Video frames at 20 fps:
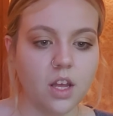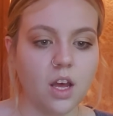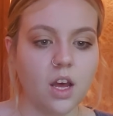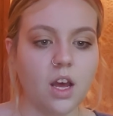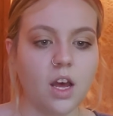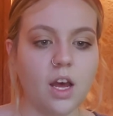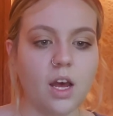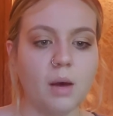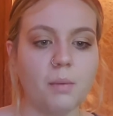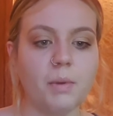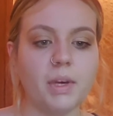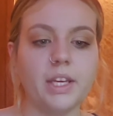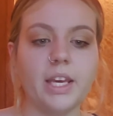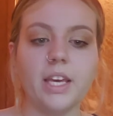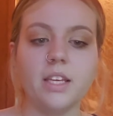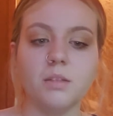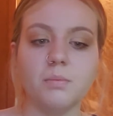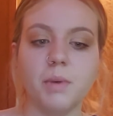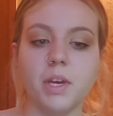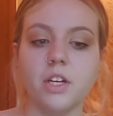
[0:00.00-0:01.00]
A
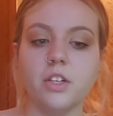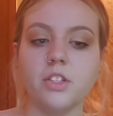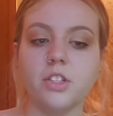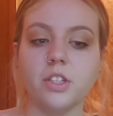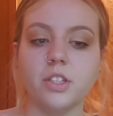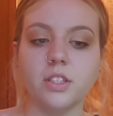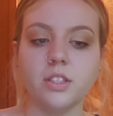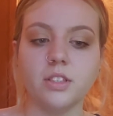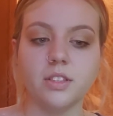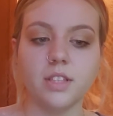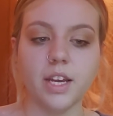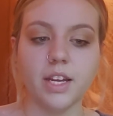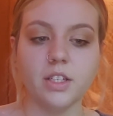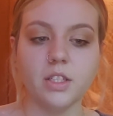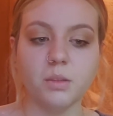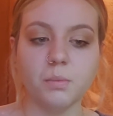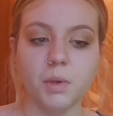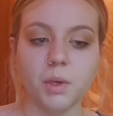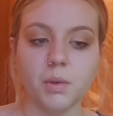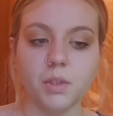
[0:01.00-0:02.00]
case manager is assigned
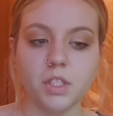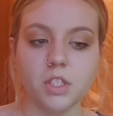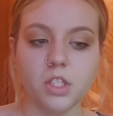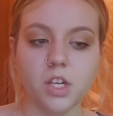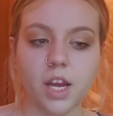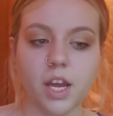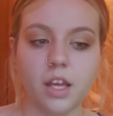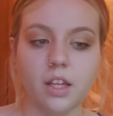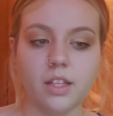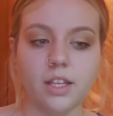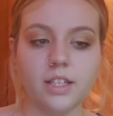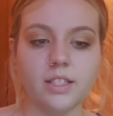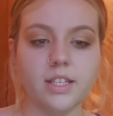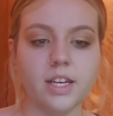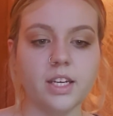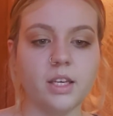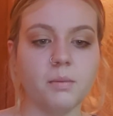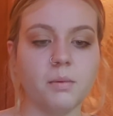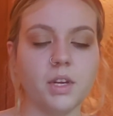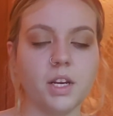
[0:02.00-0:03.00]
to meet with the child and
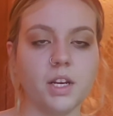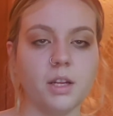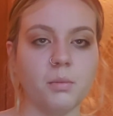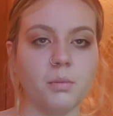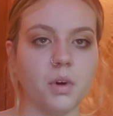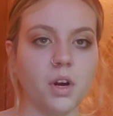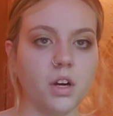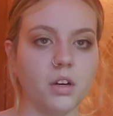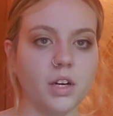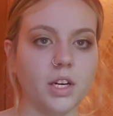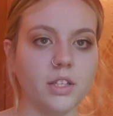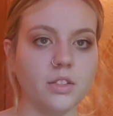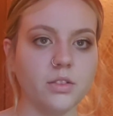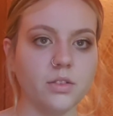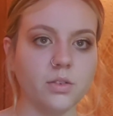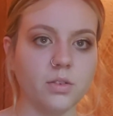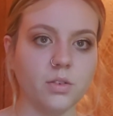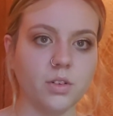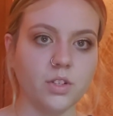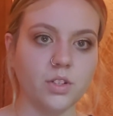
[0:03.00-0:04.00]
document any progress
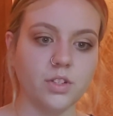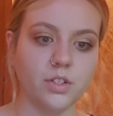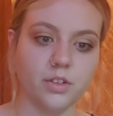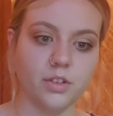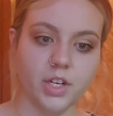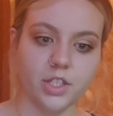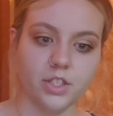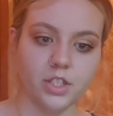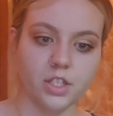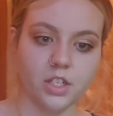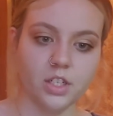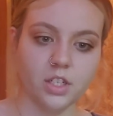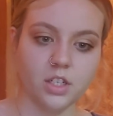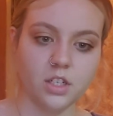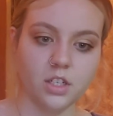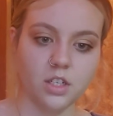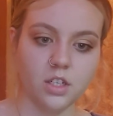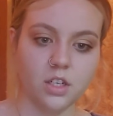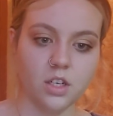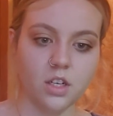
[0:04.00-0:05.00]
or digression.
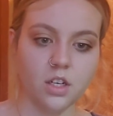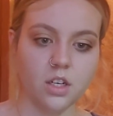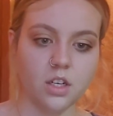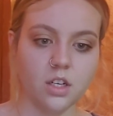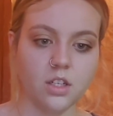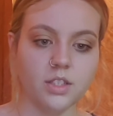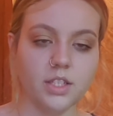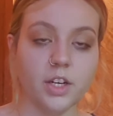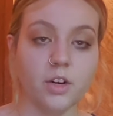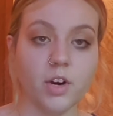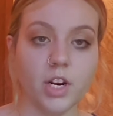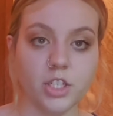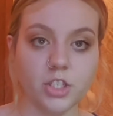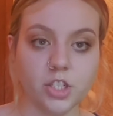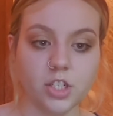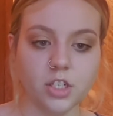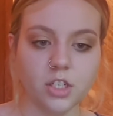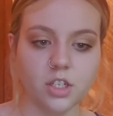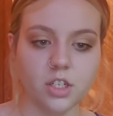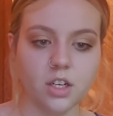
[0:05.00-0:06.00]

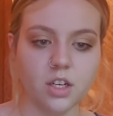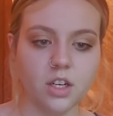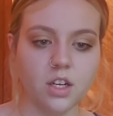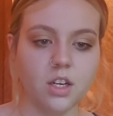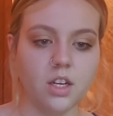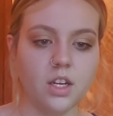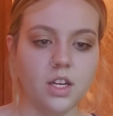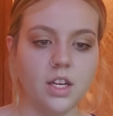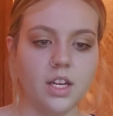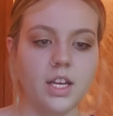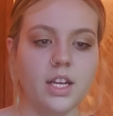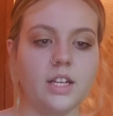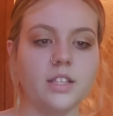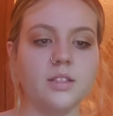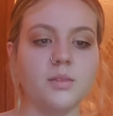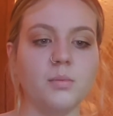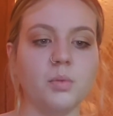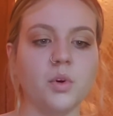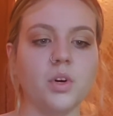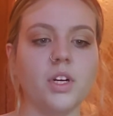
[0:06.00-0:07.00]
It
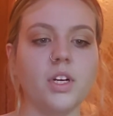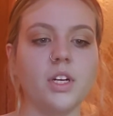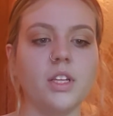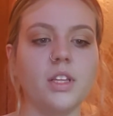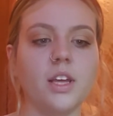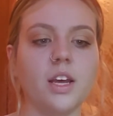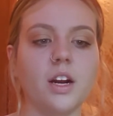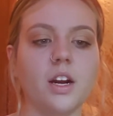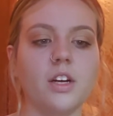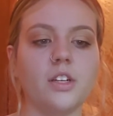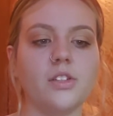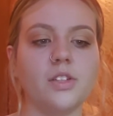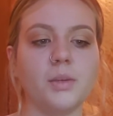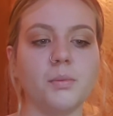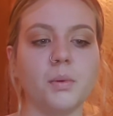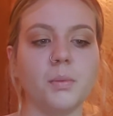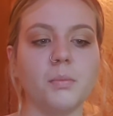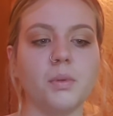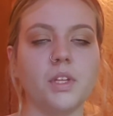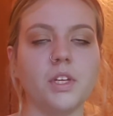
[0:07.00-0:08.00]
is important that our
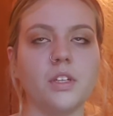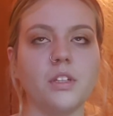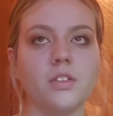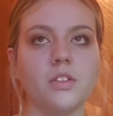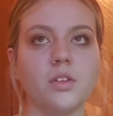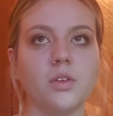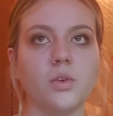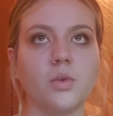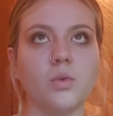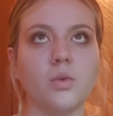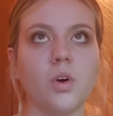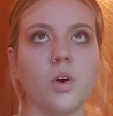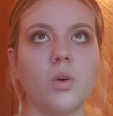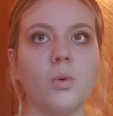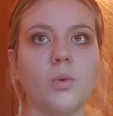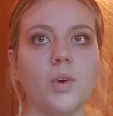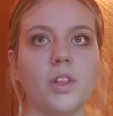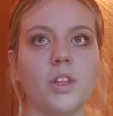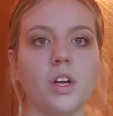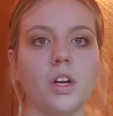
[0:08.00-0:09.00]
treatment plans grow
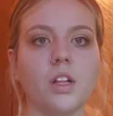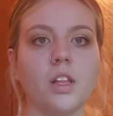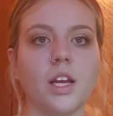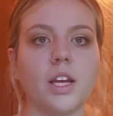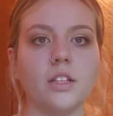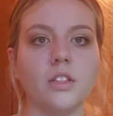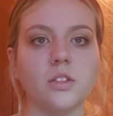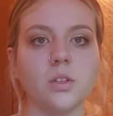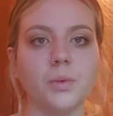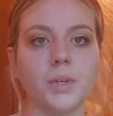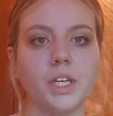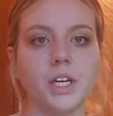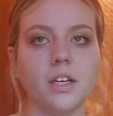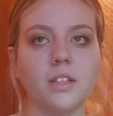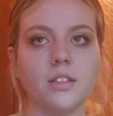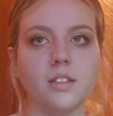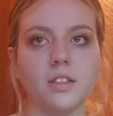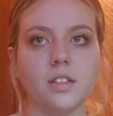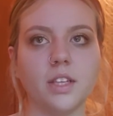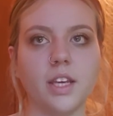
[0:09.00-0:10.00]
with our clients, so we
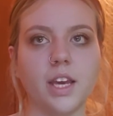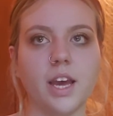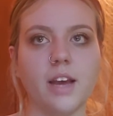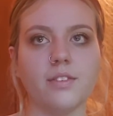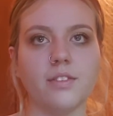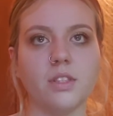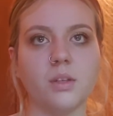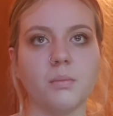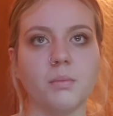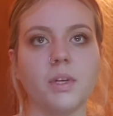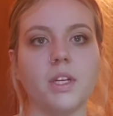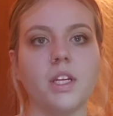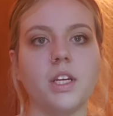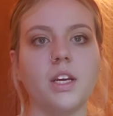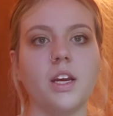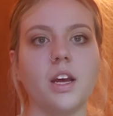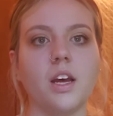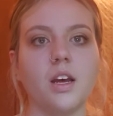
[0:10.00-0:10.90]
constantly have somebody